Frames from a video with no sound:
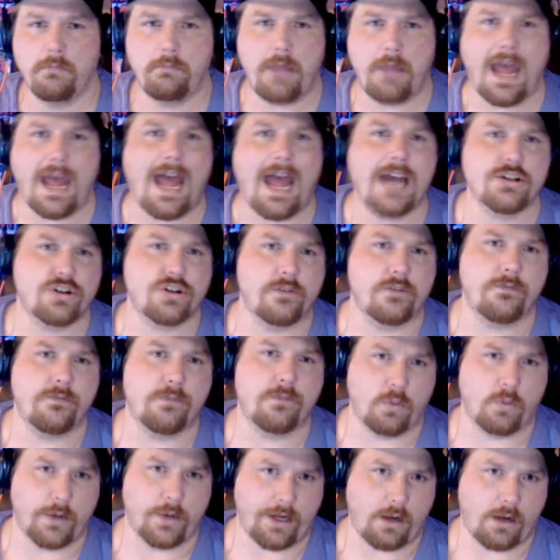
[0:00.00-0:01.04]
passion for
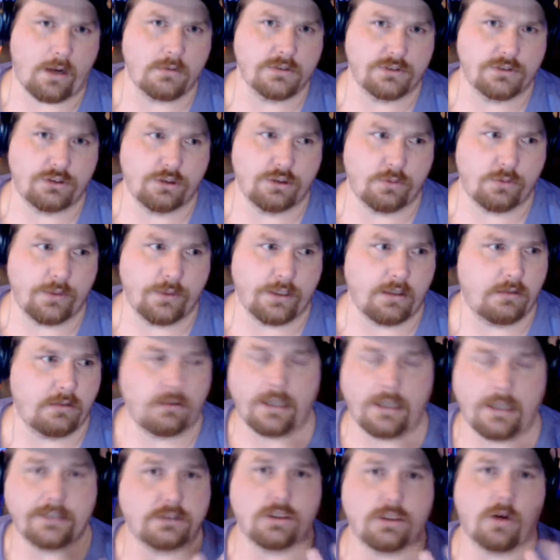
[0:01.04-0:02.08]
what I was doing.
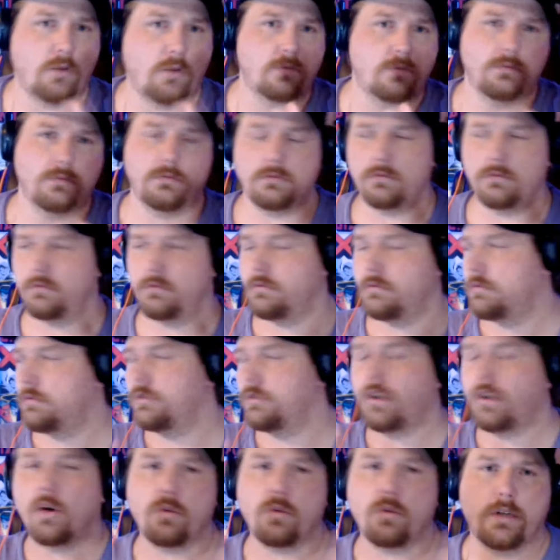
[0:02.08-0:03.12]
Like, don't
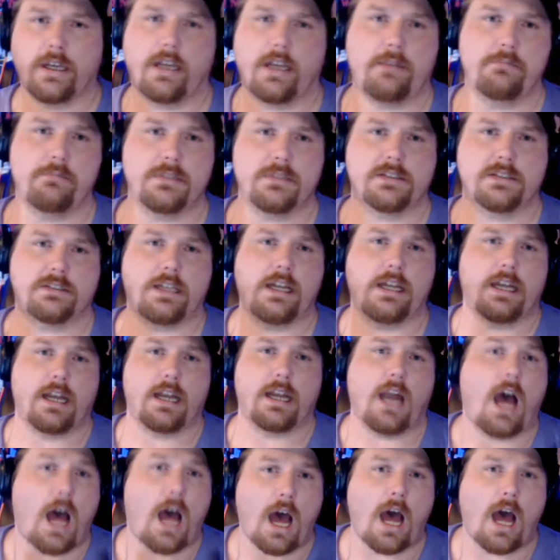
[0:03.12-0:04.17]
get it mistaken.
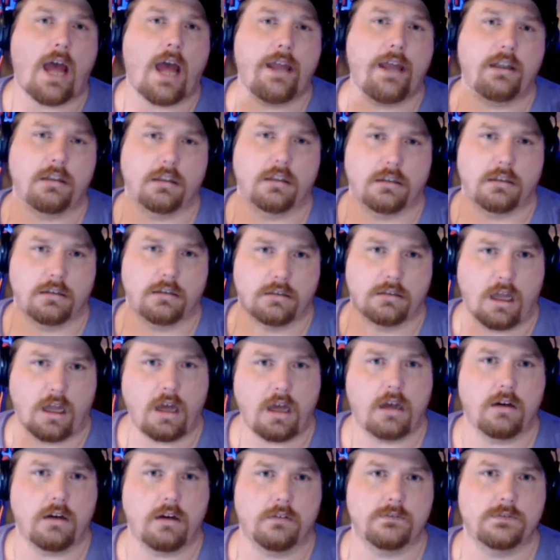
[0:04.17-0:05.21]
I
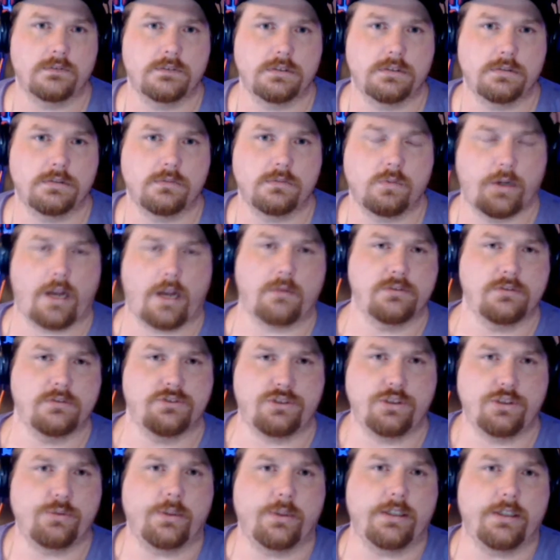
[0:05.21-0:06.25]
loved what I was
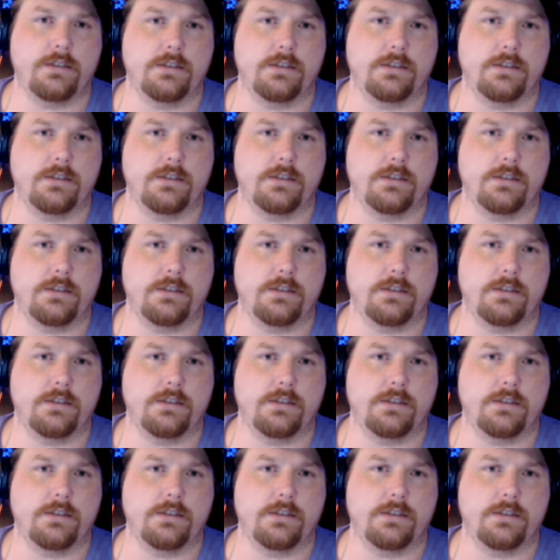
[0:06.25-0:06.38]
doing.